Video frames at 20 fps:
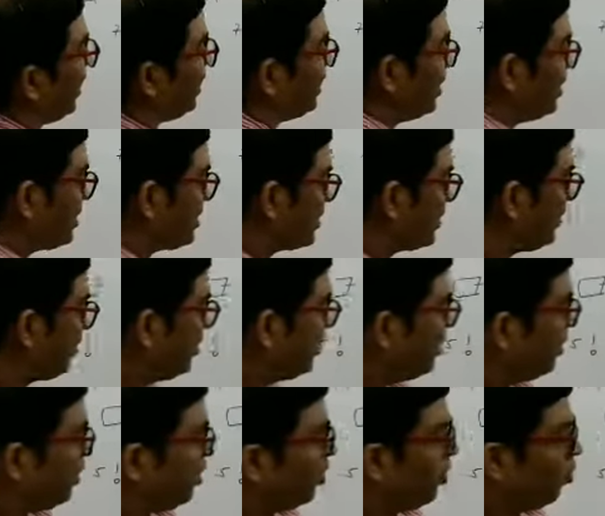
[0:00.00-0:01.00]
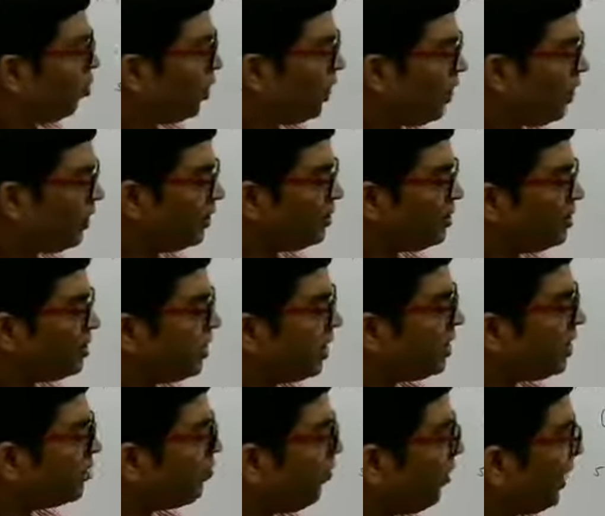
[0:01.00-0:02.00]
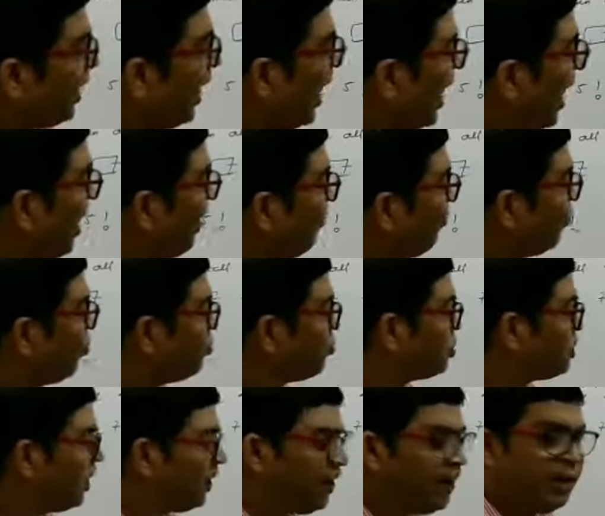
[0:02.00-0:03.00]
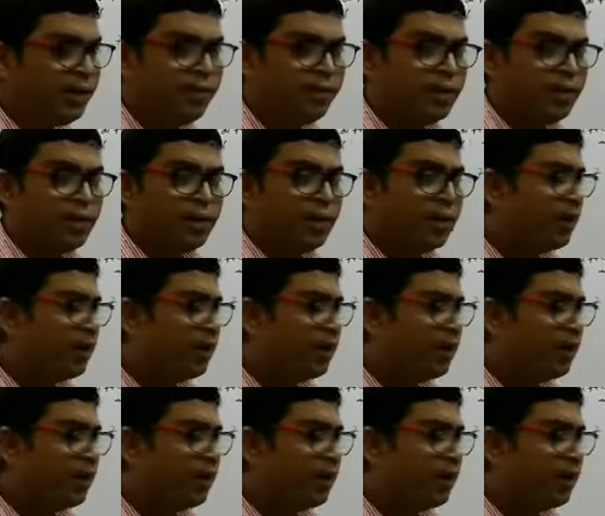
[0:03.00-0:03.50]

like this. Okay, just we have to see